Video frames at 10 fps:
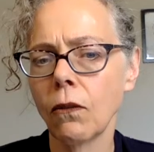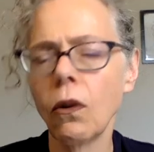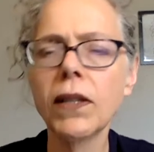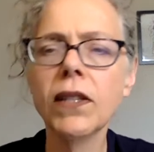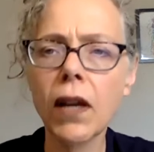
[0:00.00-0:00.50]

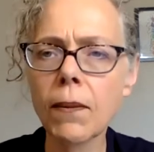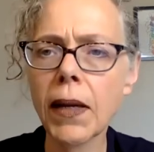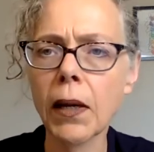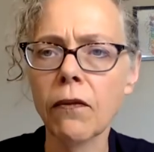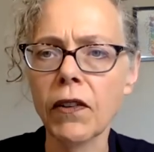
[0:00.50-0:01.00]
What's
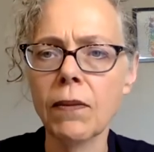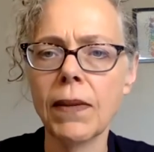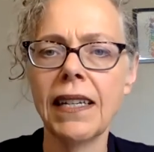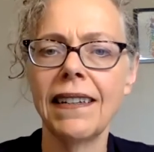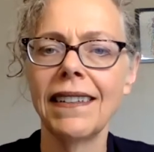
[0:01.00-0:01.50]
coming up for
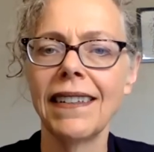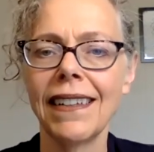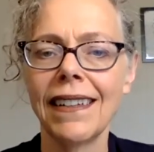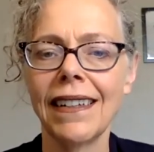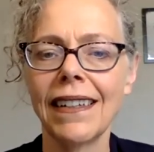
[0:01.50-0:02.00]
me?
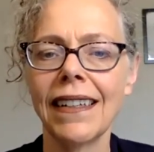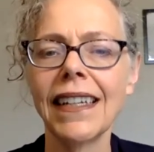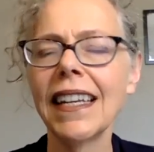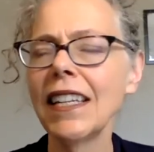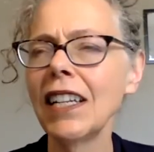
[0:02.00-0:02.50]

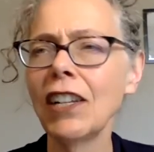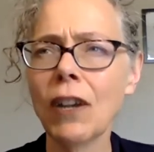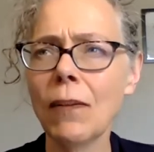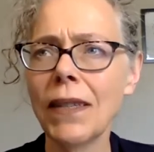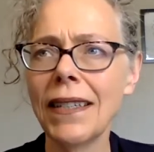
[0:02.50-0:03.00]
Again, I'll
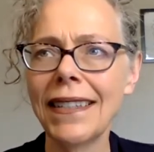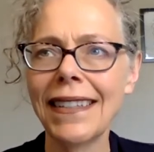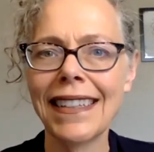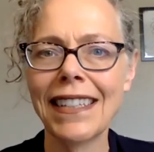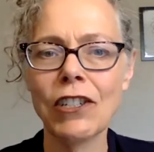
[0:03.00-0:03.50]
drop these
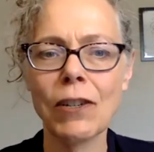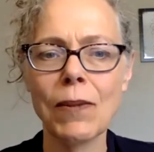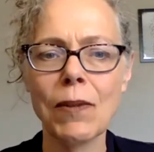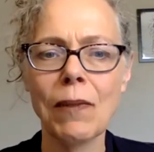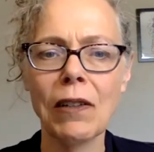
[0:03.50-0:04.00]
in the
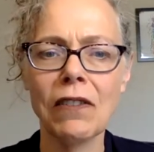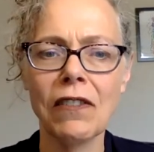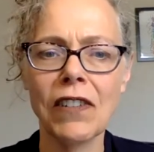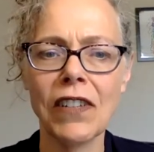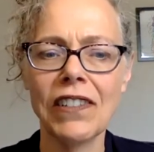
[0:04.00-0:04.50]
description below
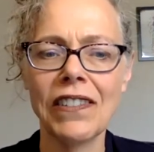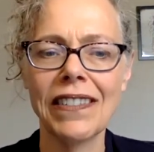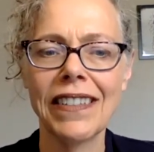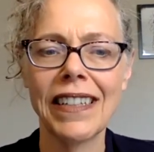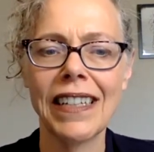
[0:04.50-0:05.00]
for you.
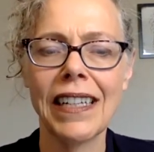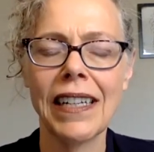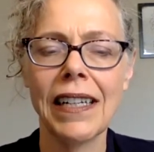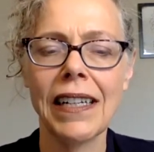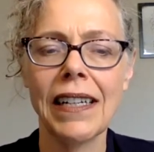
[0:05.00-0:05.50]

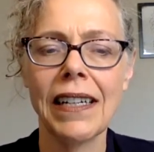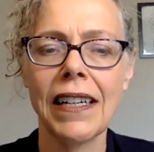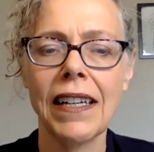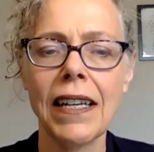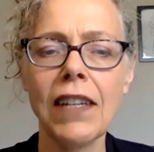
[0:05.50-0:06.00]

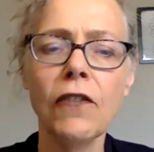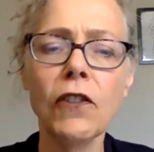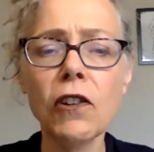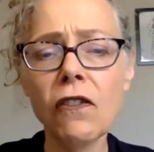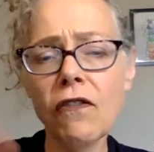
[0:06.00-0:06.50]
And if
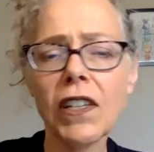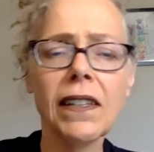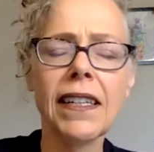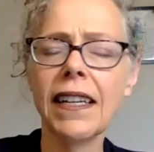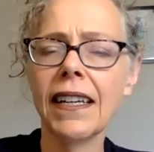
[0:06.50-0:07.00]
you're
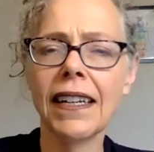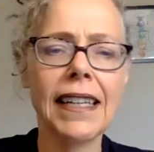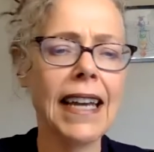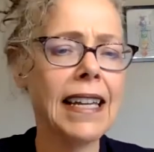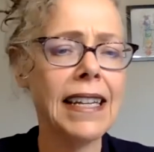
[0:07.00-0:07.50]
feeling,
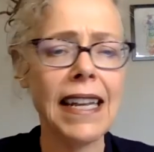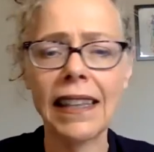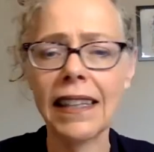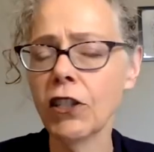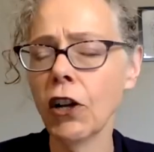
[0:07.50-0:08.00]
again,
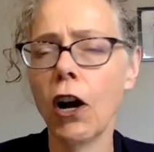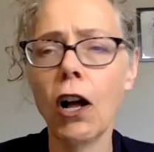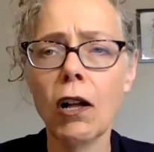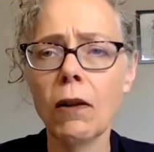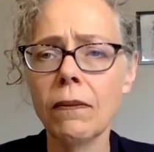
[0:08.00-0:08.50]
at least
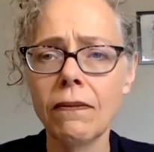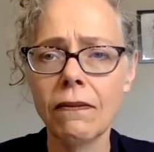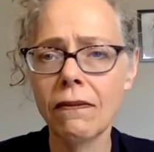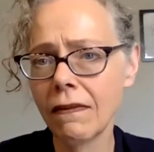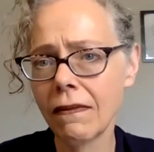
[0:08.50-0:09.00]
calm,
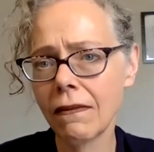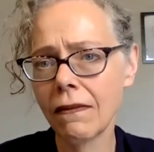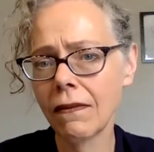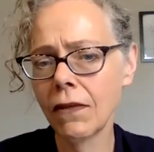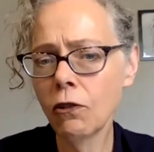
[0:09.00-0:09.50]

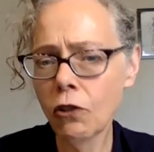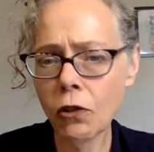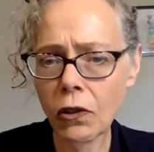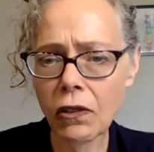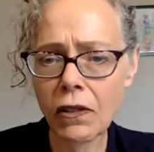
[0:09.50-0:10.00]

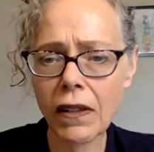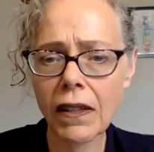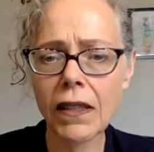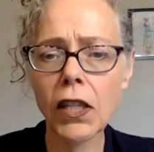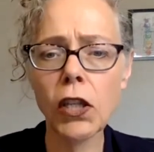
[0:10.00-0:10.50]
neutral,
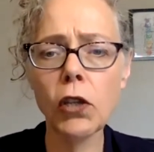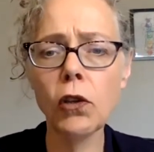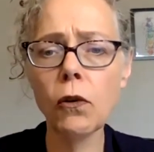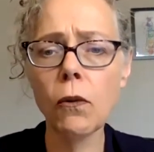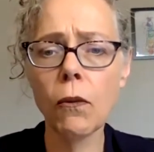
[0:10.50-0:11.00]
then
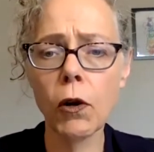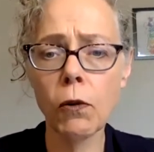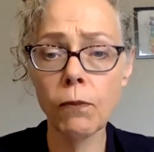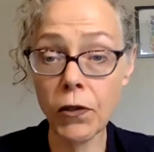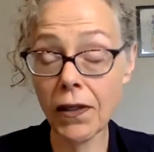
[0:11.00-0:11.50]
you
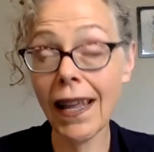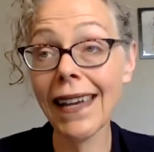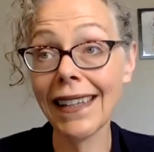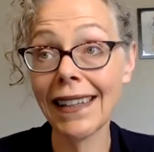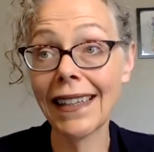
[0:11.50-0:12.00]
most
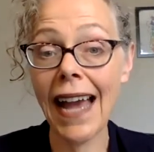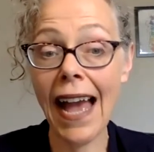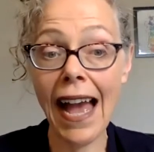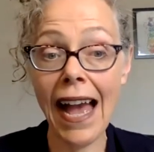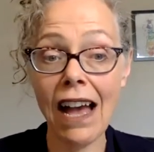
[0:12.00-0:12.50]
likely
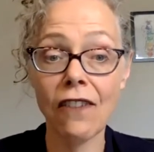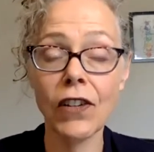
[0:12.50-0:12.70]
have